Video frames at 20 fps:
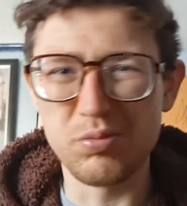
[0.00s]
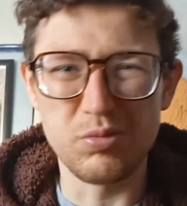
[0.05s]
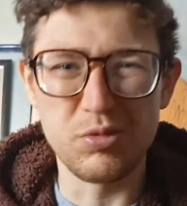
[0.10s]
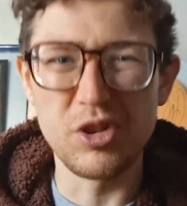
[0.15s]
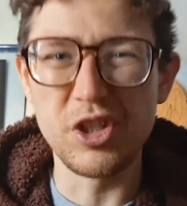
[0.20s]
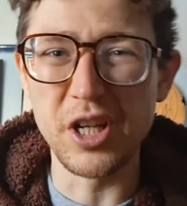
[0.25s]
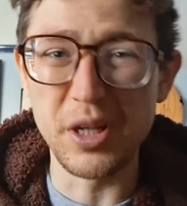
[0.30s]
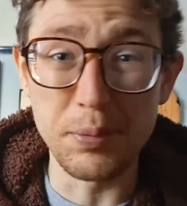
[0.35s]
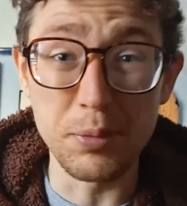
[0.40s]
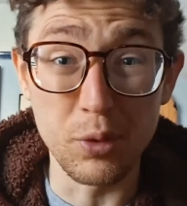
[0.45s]

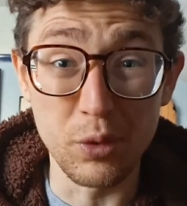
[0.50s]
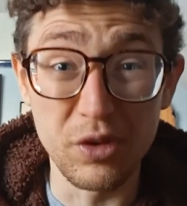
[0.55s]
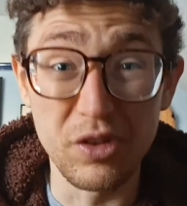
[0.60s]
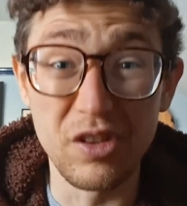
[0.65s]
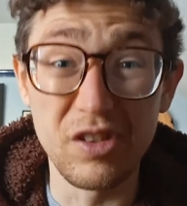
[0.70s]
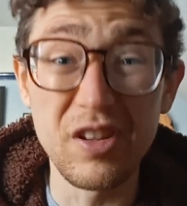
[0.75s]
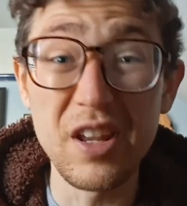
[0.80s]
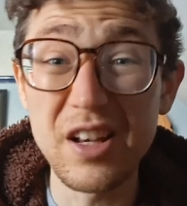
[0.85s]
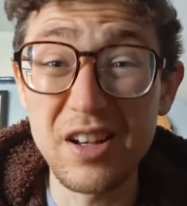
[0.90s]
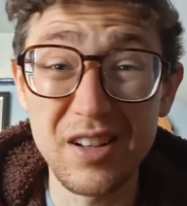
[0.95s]
cheaper, or
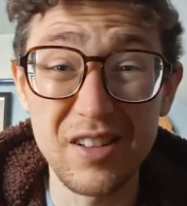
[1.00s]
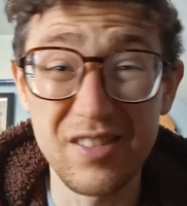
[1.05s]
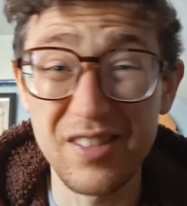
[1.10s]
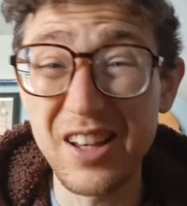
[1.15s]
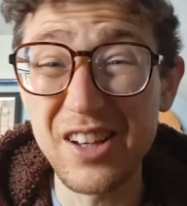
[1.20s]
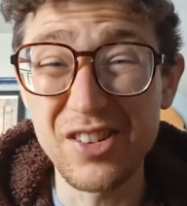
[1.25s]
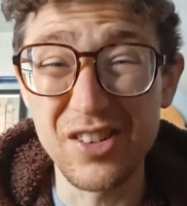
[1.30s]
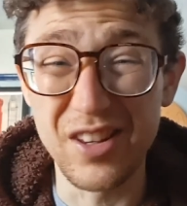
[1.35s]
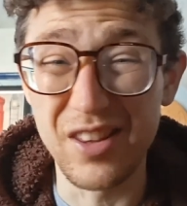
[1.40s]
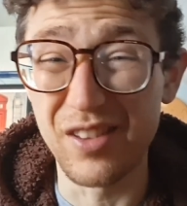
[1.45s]
is
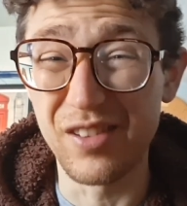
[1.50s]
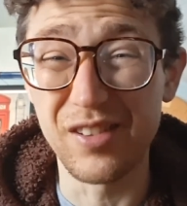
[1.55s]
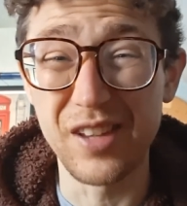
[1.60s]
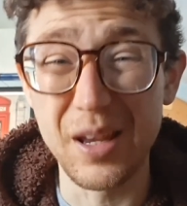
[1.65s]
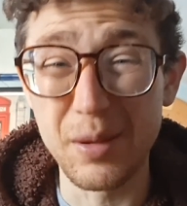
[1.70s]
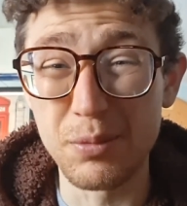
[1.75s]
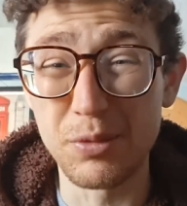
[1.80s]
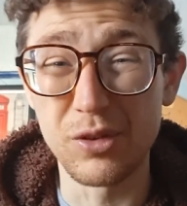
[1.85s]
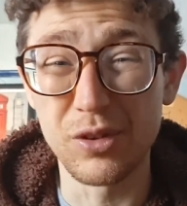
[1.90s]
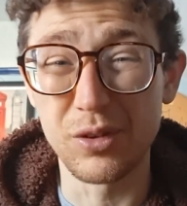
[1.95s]
essentially the
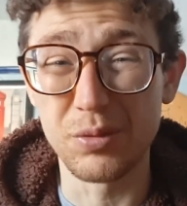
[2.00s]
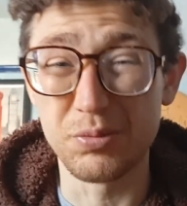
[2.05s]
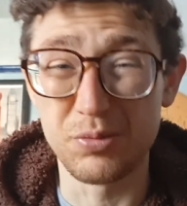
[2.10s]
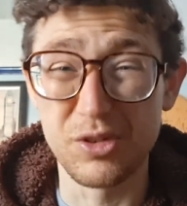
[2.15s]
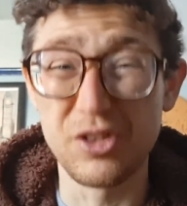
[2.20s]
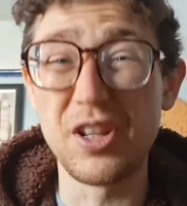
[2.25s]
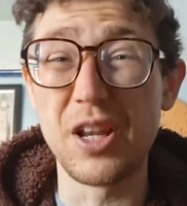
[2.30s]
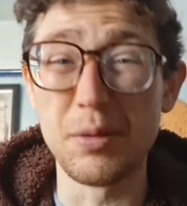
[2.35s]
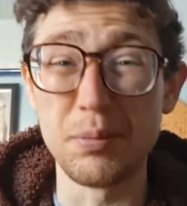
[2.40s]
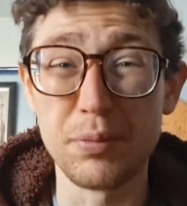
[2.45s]
same
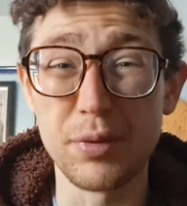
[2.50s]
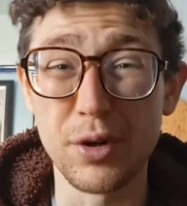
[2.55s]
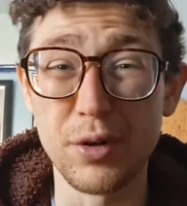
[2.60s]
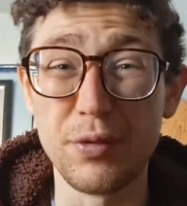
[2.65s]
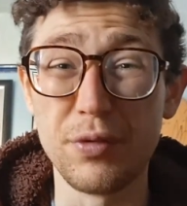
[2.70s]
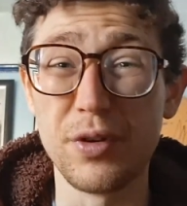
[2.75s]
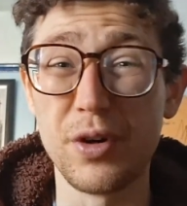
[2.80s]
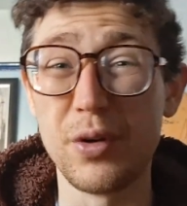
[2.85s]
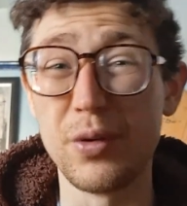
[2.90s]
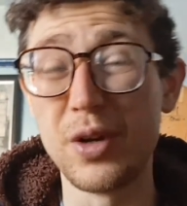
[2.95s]
scent
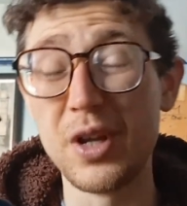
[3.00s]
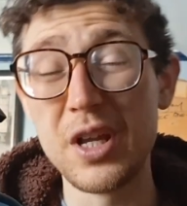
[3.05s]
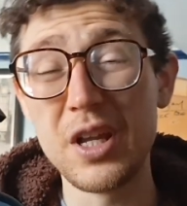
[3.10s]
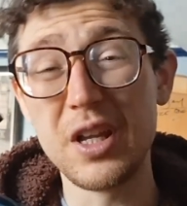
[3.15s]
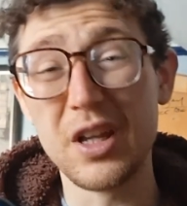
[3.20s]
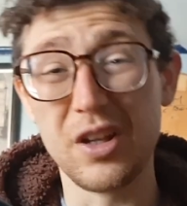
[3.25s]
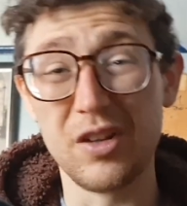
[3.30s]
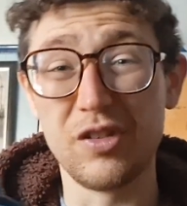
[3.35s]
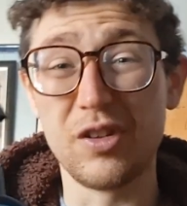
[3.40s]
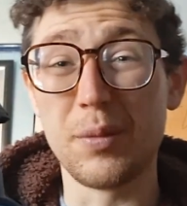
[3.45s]
profile
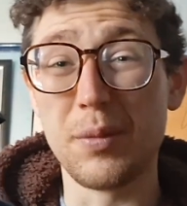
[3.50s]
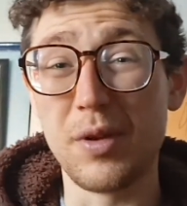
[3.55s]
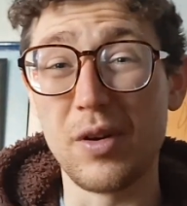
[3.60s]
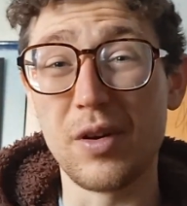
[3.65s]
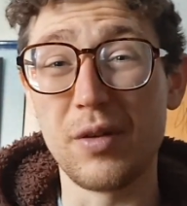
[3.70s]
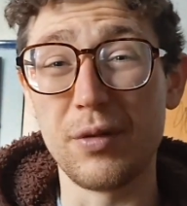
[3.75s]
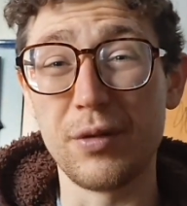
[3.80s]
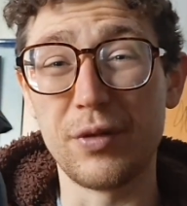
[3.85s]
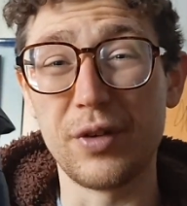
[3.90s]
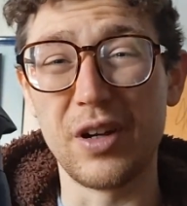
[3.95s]
as some of
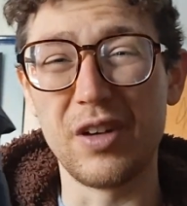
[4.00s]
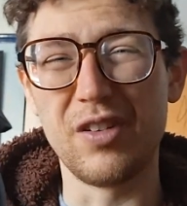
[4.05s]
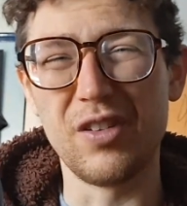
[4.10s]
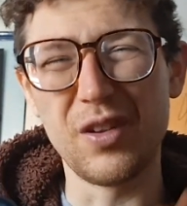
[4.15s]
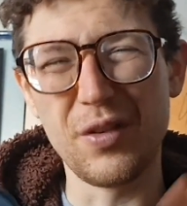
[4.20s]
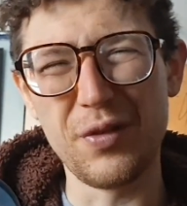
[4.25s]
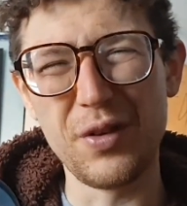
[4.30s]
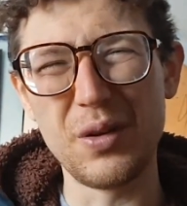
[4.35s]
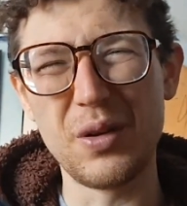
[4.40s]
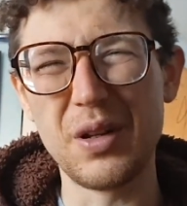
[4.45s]
their other fragrances,
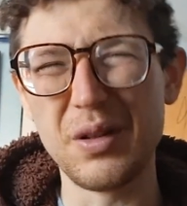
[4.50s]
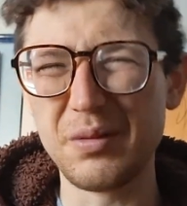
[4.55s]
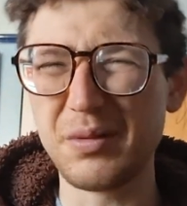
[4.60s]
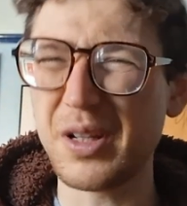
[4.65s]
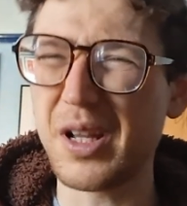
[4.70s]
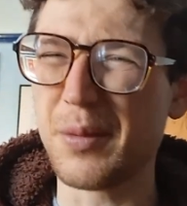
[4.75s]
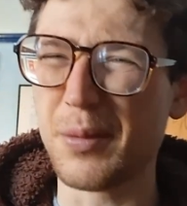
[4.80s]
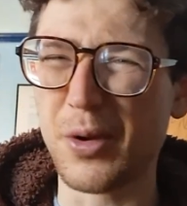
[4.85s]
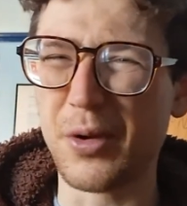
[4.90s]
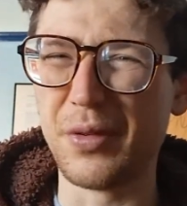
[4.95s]
I feel like,
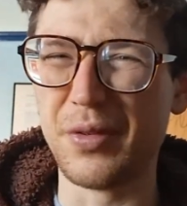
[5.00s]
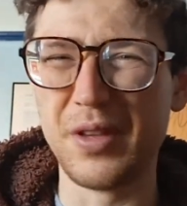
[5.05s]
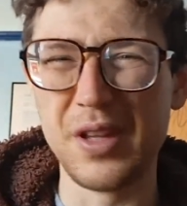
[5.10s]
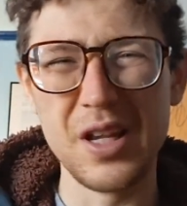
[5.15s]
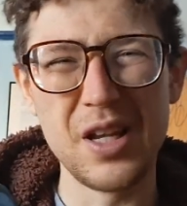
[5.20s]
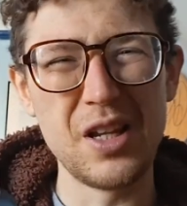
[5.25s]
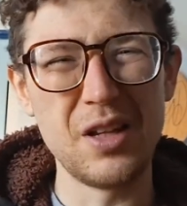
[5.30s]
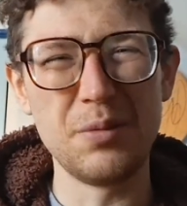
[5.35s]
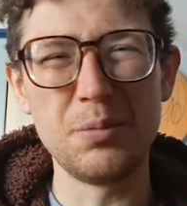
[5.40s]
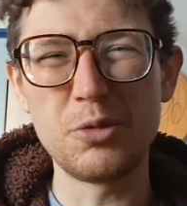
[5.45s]
come on,
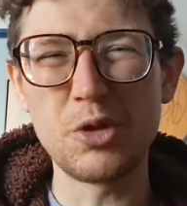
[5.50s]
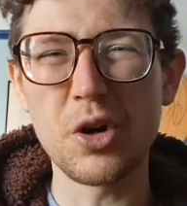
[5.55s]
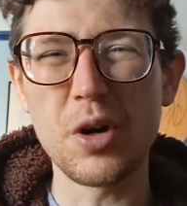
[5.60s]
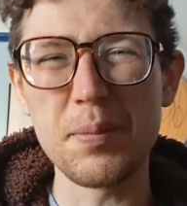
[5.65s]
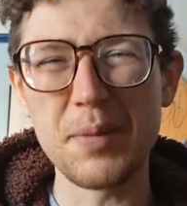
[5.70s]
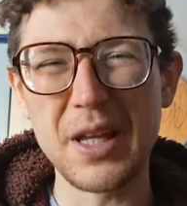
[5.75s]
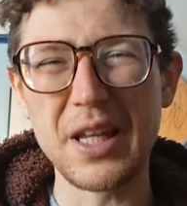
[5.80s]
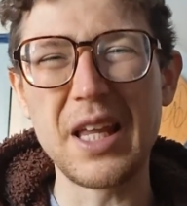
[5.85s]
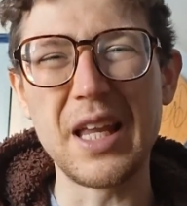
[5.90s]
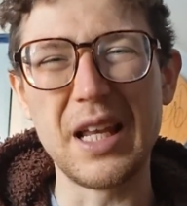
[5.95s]
try and
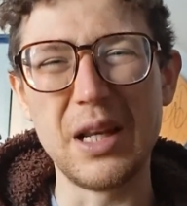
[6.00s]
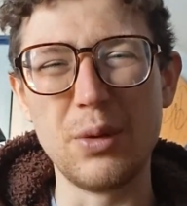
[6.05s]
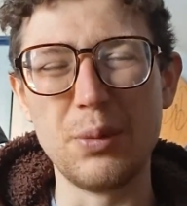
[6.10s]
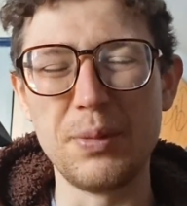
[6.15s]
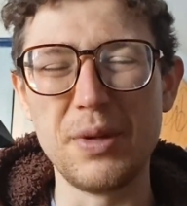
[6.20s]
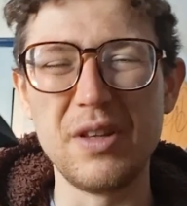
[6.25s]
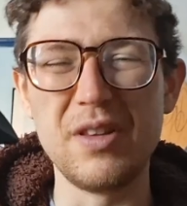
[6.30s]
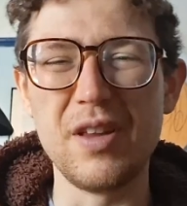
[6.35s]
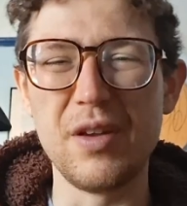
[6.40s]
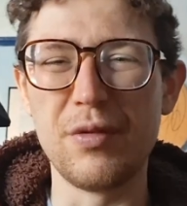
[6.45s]
make it a little
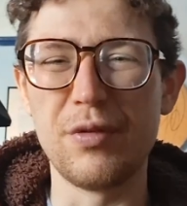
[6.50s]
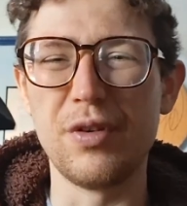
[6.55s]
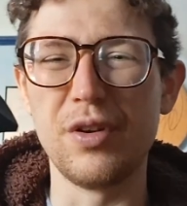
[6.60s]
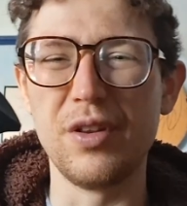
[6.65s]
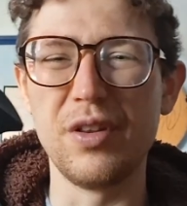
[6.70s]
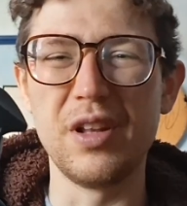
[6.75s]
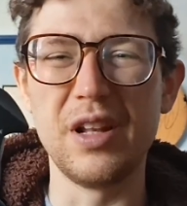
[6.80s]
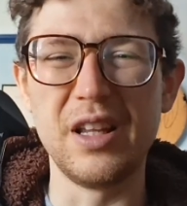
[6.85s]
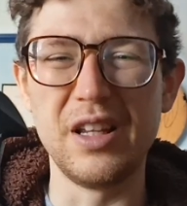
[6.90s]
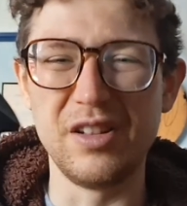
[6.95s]
bit
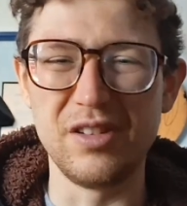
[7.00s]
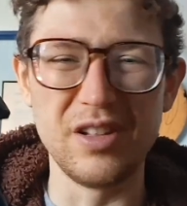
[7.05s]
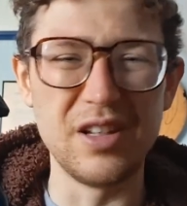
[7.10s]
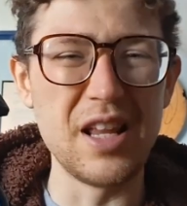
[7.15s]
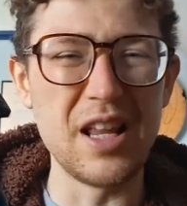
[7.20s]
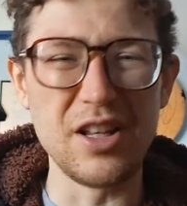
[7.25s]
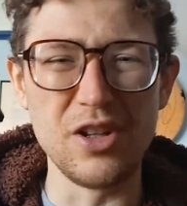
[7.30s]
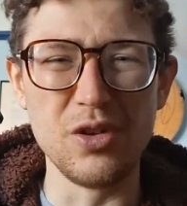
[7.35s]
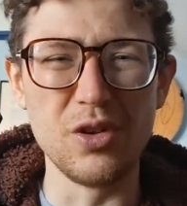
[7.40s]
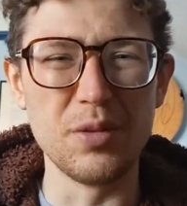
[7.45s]
different at least, and
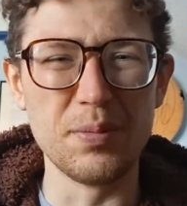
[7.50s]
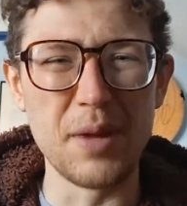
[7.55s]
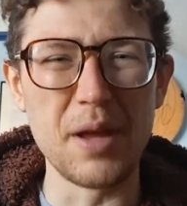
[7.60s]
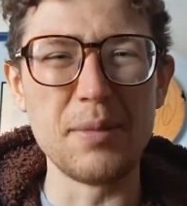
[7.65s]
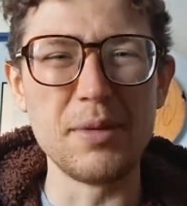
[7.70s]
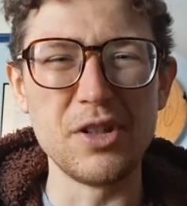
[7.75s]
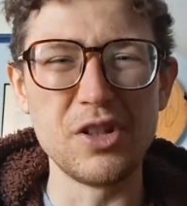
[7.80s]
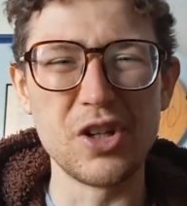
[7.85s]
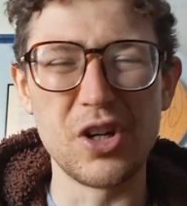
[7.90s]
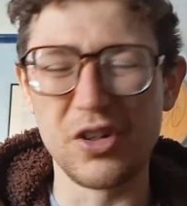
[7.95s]
then you can
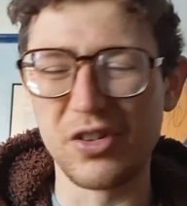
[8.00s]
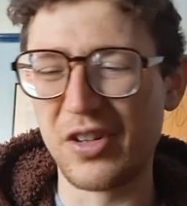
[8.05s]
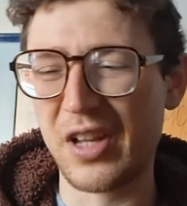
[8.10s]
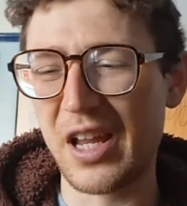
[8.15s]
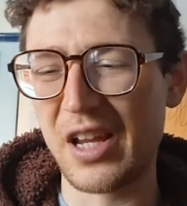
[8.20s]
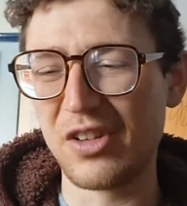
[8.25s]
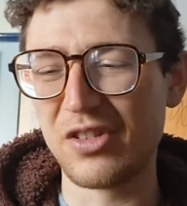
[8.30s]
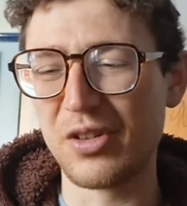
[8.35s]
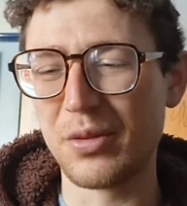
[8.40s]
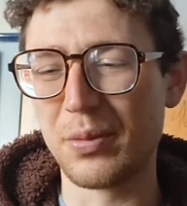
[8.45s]
maybe charge that
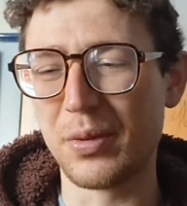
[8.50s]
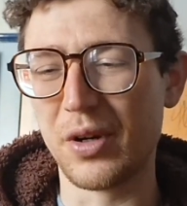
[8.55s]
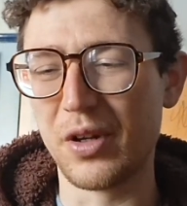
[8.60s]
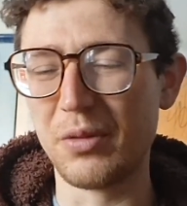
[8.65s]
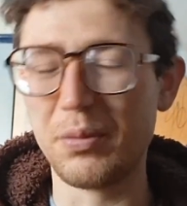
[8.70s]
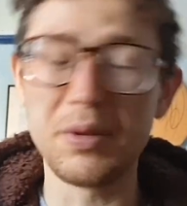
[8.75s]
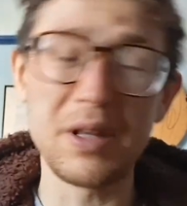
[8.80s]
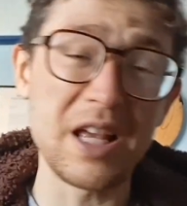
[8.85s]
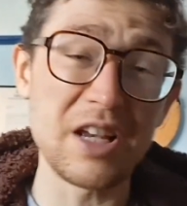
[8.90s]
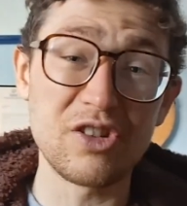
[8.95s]
extra price.
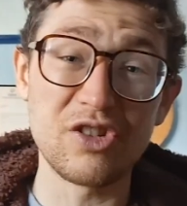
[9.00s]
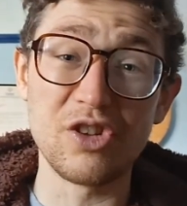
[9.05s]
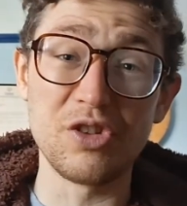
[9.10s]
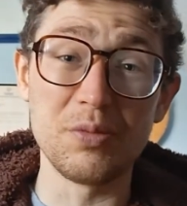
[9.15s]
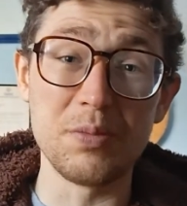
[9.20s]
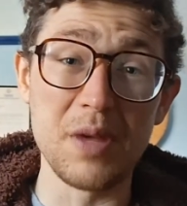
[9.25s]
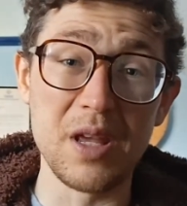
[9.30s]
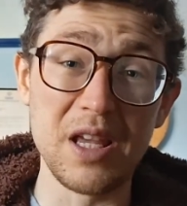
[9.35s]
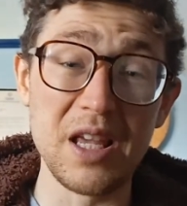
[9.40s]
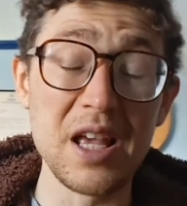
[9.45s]
But that's
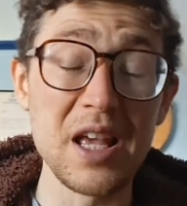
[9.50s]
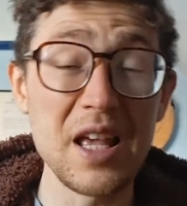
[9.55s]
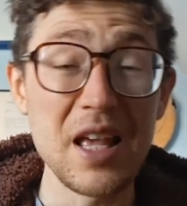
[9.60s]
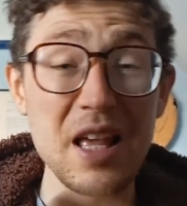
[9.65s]
just me.